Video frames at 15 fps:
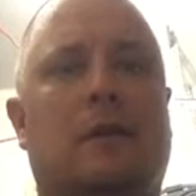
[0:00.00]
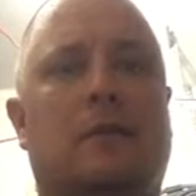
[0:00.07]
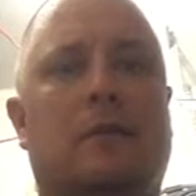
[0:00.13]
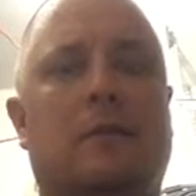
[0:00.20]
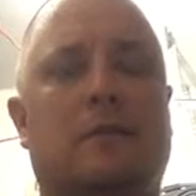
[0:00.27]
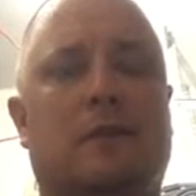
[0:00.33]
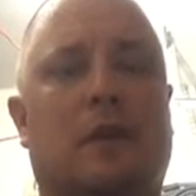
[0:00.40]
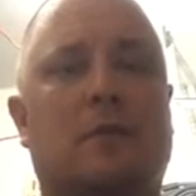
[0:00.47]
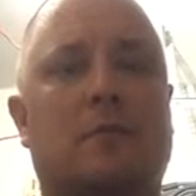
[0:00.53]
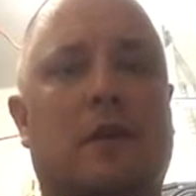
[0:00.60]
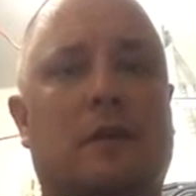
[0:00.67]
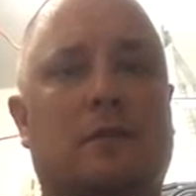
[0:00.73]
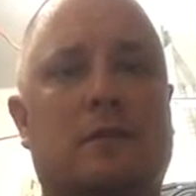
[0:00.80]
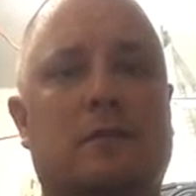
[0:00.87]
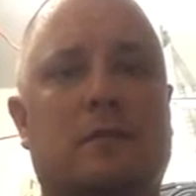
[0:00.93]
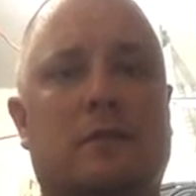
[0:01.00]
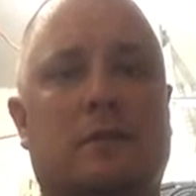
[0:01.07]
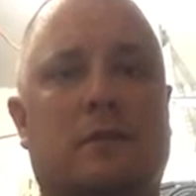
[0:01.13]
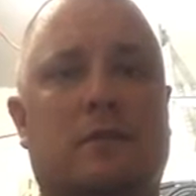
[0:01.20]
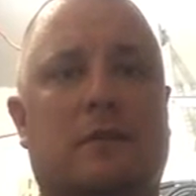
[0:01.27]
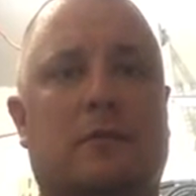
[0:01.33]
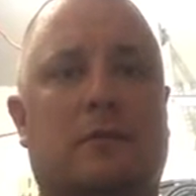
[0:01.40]
Another time not to use an
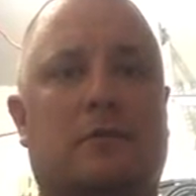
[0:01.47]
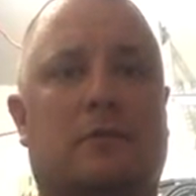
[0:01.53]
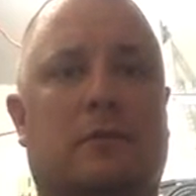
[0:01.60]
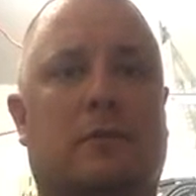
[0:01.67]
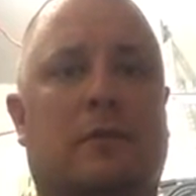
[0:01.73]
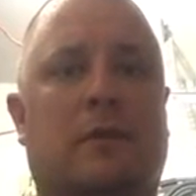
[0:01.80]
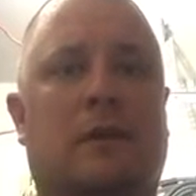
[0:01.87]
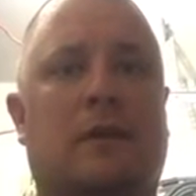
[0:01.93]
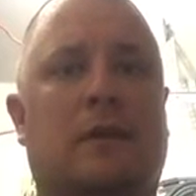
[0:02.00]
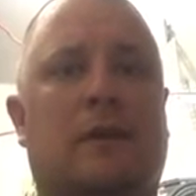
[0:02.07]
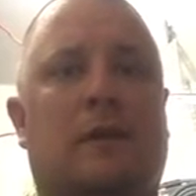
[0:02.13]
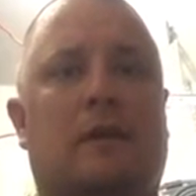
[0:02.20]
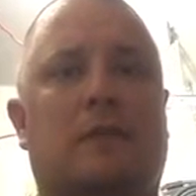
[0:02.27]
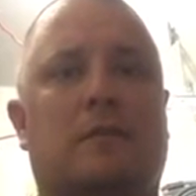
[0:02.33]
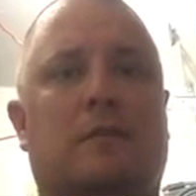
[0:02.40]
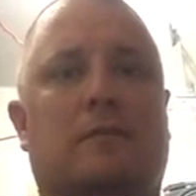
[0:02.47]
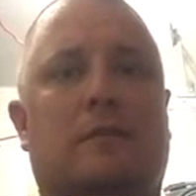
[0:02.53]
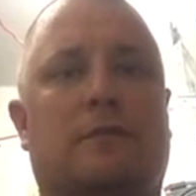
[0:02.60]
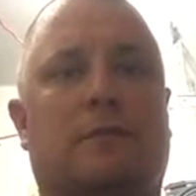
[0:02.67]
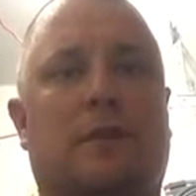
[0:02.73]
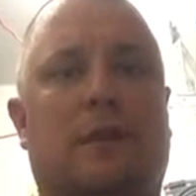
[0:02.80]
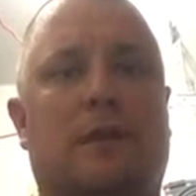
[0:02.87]
extinguisher is if
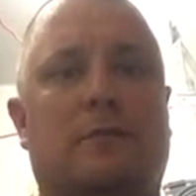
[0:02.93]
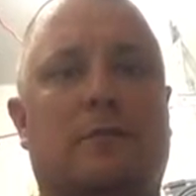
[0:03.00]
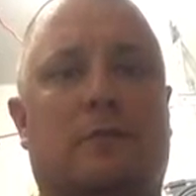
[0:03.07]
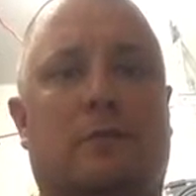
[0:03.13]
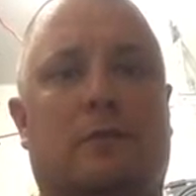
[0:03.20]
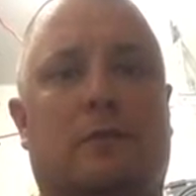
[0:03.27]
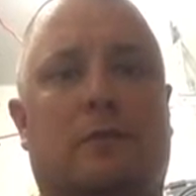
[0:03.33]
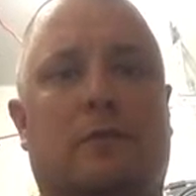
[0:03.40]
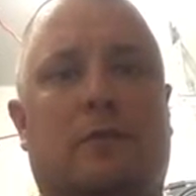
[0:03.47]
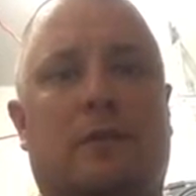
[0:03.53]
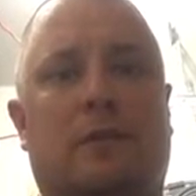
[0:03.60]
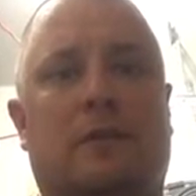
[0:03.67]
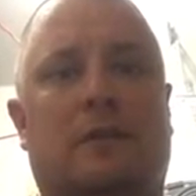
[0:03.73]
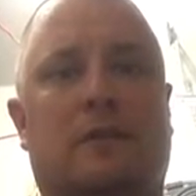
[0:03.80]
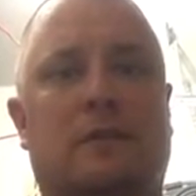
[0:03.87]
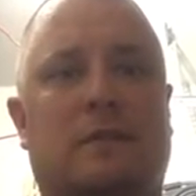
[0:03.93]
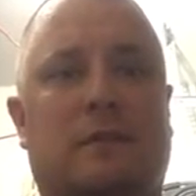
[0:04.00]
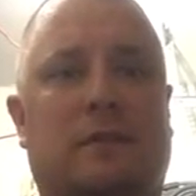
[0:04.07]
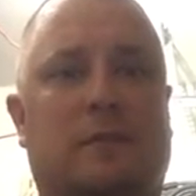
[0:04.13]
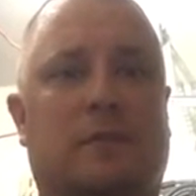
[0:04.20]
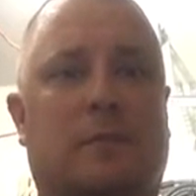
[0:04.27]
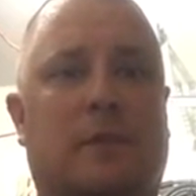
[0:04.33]
the flames are going in
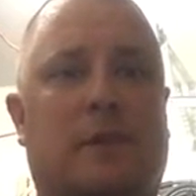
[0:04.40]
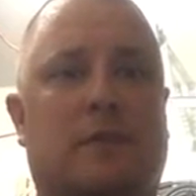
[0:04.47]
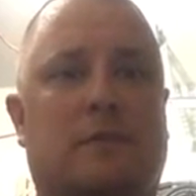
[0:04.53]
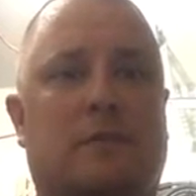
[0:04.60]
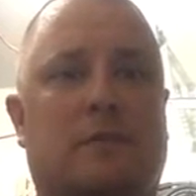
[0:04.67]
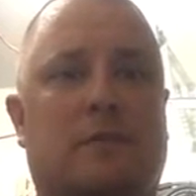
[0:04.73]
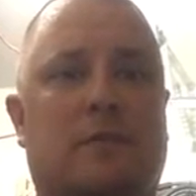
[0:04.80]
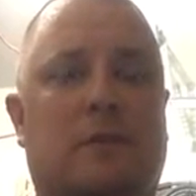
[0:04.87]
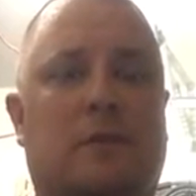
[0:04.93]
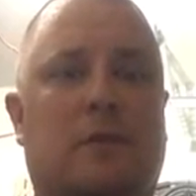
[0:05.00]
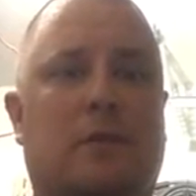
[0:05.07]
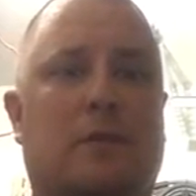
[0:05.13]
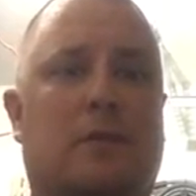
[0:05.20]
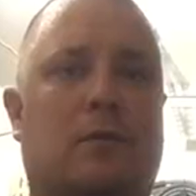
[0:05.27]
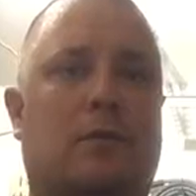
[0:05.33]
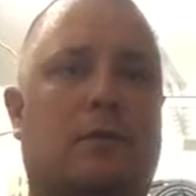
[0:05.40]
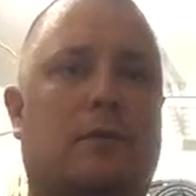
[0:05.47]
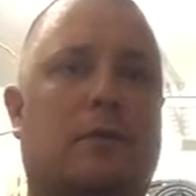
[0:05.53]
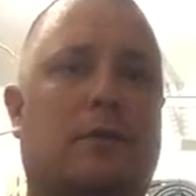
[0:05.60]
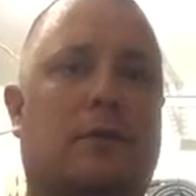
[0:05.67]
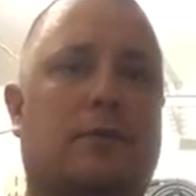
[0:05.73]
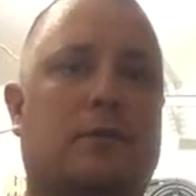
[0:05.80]
concealed spaces, or to
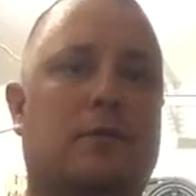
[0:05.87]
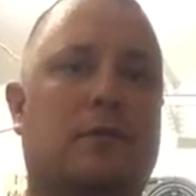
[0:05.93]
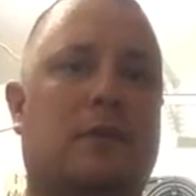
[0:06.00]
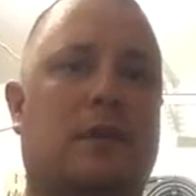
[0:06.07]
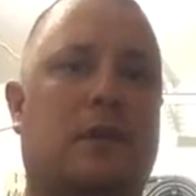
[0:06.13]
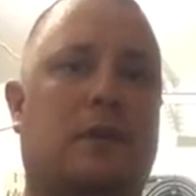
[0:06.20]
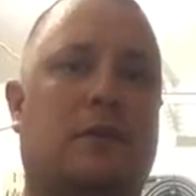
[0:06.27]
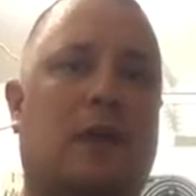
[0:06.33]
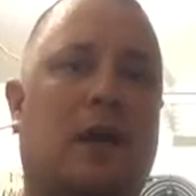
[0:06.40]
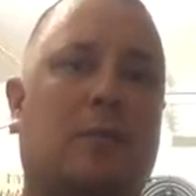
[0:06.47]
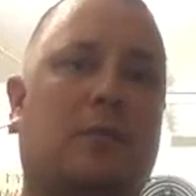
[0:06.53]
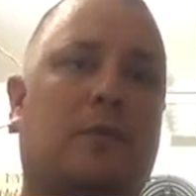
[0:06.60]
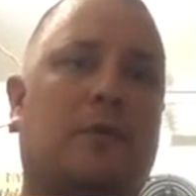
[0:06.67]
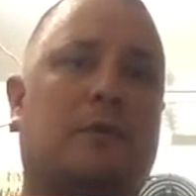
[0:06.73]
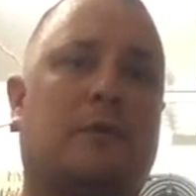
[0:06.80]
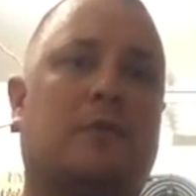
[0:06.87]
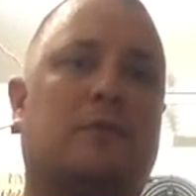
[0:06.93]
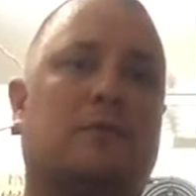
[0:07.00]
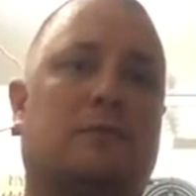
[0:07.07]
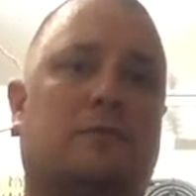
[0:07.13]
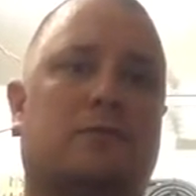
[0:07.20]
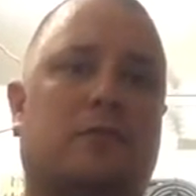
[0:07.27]
where if you can't operate
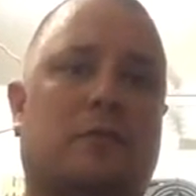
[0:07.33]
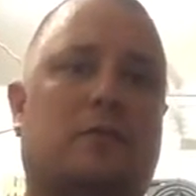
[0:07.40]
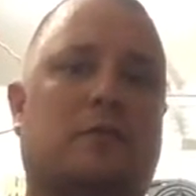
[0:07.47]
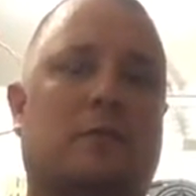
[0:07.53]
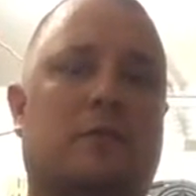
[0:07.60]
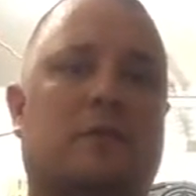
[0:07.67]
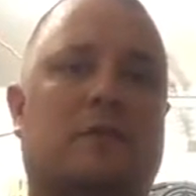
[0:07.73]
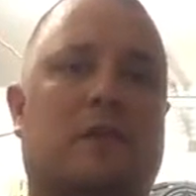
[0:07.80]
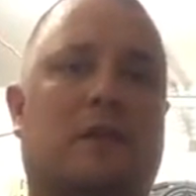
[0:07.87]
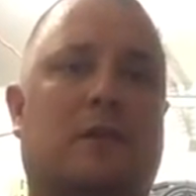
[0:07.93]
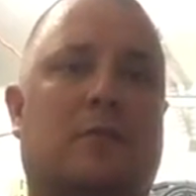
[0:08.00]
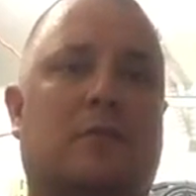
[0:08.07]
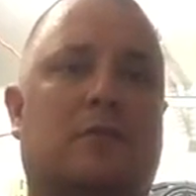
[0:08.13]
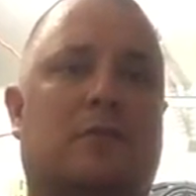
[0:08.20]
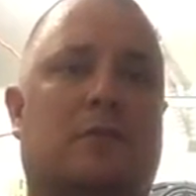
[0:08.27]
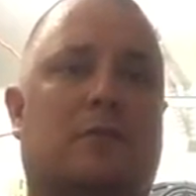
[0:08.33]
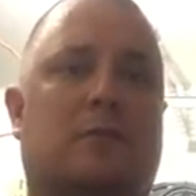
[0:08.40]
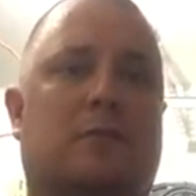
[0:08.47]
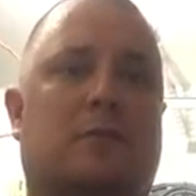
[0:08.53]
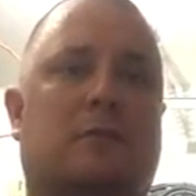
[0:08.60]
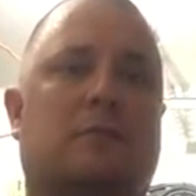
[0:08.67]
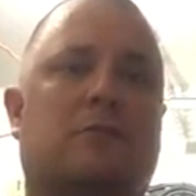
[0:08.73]
this just from a standing
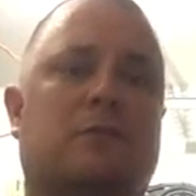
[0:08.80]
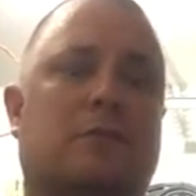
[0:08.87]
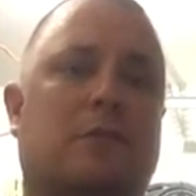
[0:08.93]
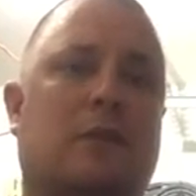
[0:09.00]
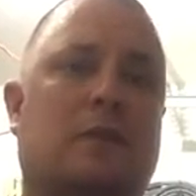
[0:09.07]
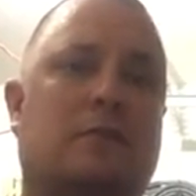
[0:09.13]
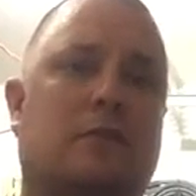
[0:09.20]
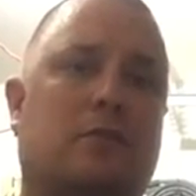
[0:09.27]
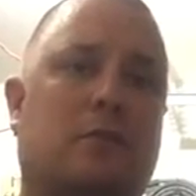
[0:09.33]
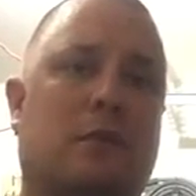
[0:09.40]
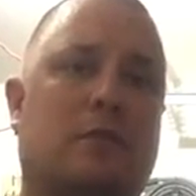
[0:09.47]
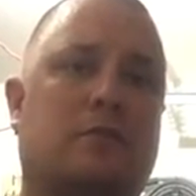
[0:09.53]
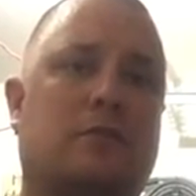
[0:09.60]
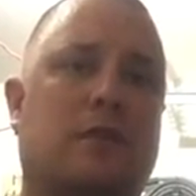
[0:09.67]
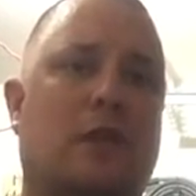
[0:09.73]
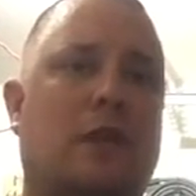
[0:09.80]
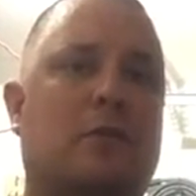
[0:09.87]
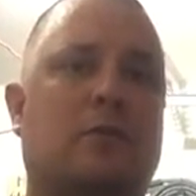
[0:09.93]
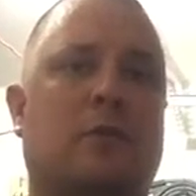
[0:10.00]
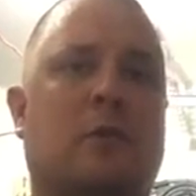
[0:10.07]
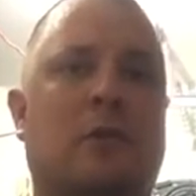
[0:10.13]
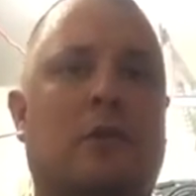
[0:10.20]
position. So if you have to crouch
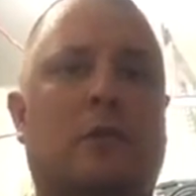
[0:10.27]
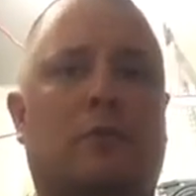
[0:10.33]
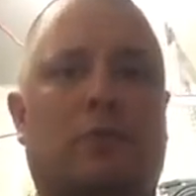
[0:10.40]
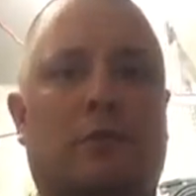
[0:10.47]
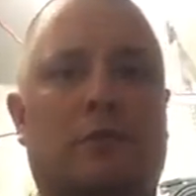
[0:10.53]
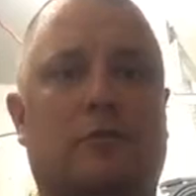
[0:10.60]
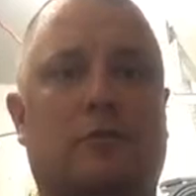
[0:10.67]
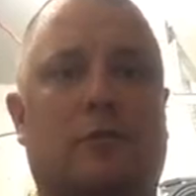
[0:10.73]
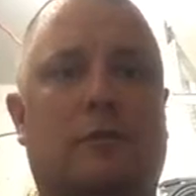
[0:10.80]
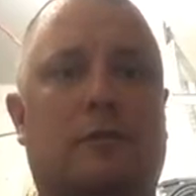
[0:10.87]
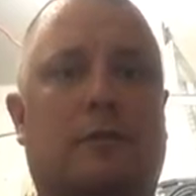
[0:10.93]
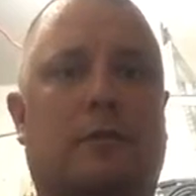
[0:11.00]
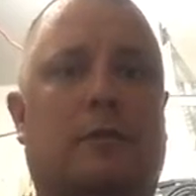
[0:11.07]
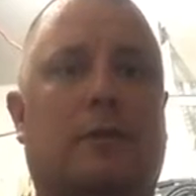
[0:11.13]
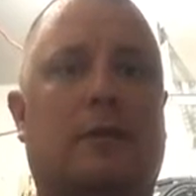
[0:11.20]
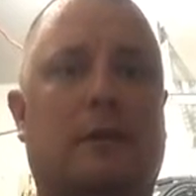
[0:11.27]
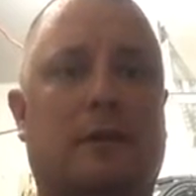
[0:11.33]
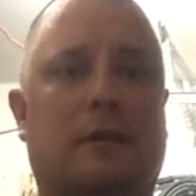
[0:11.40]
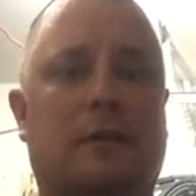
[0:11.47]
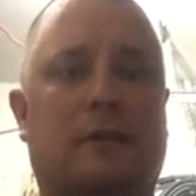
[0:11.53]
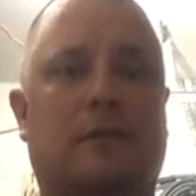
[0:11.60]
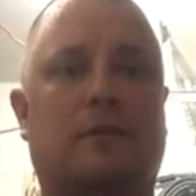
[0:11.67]
down, reach over,
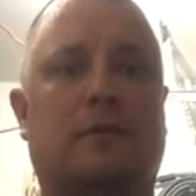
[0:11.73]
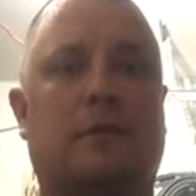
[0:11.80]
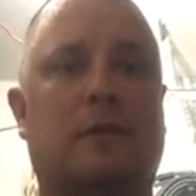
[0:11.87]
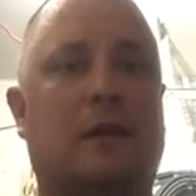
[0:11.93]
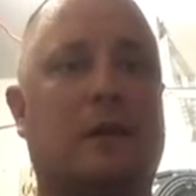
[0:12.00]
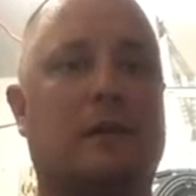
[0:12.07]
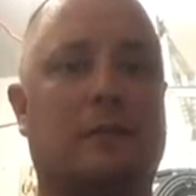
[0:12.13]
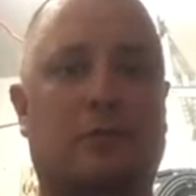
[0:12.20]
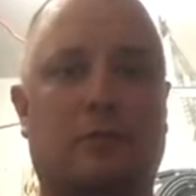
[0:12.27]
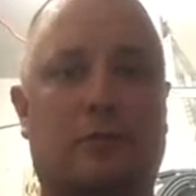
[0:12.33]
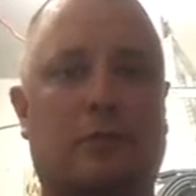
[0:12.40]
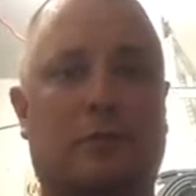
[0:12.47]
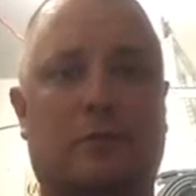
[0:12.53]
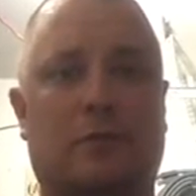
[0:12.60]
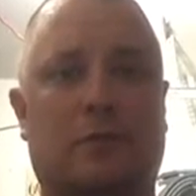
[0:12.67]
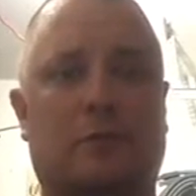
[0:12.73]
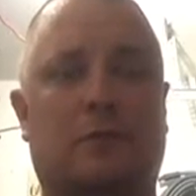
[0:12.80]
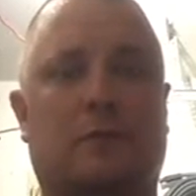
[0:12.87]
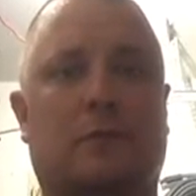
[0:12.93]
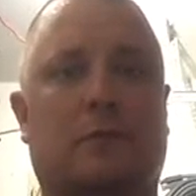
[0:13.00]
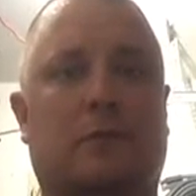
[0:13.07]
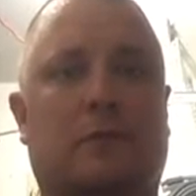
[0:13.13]
anything else like that, you shouldn't be
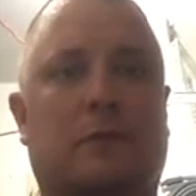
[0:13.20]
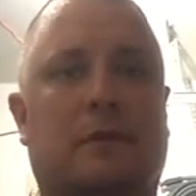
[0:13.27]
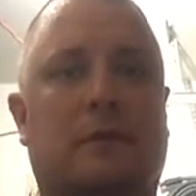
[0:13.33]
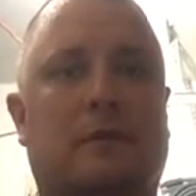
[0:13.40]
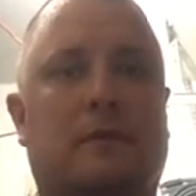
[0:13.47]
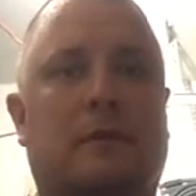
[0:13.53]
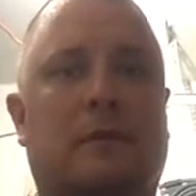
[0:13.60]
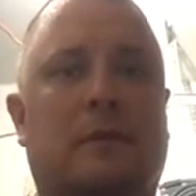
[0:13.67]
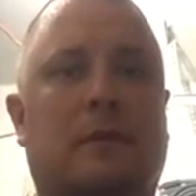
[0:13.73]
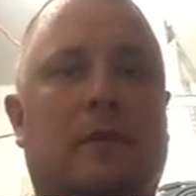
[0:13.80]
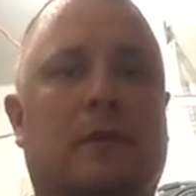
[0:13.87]
using one of these.